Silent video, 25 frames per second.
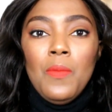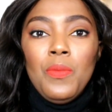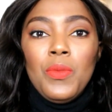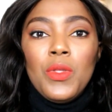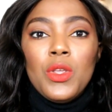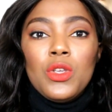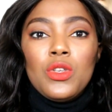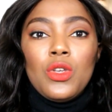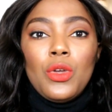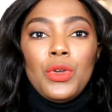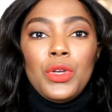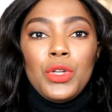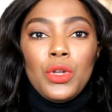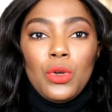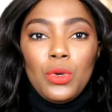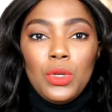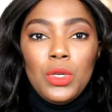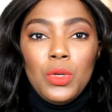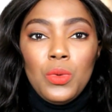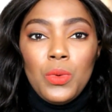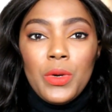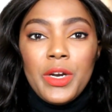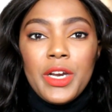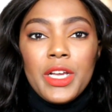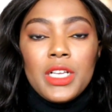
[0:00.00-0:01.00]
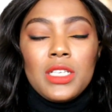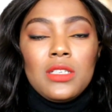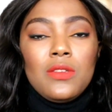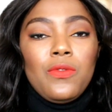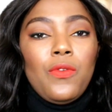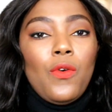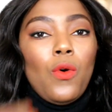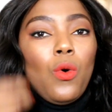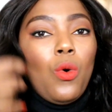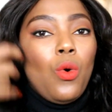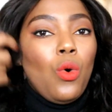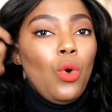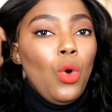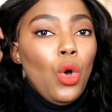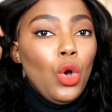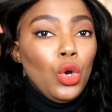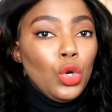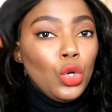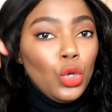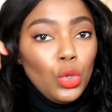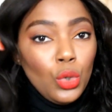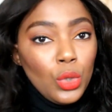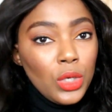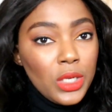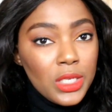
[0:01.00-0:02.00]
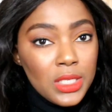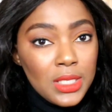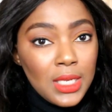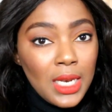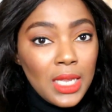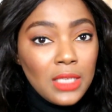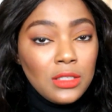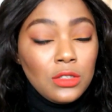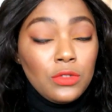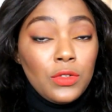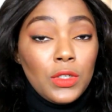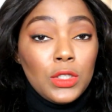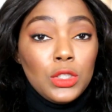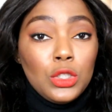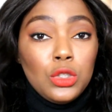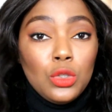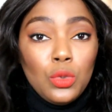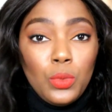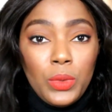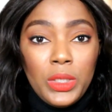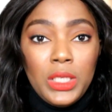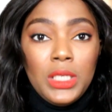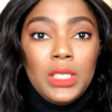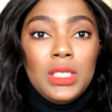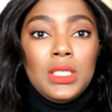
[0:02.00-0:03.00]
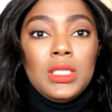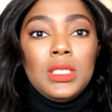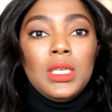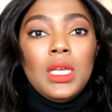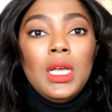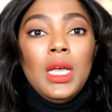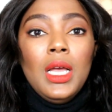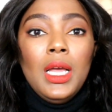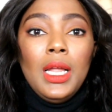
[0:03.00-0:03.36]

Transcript: So it only works for glueless lace frontal wigs,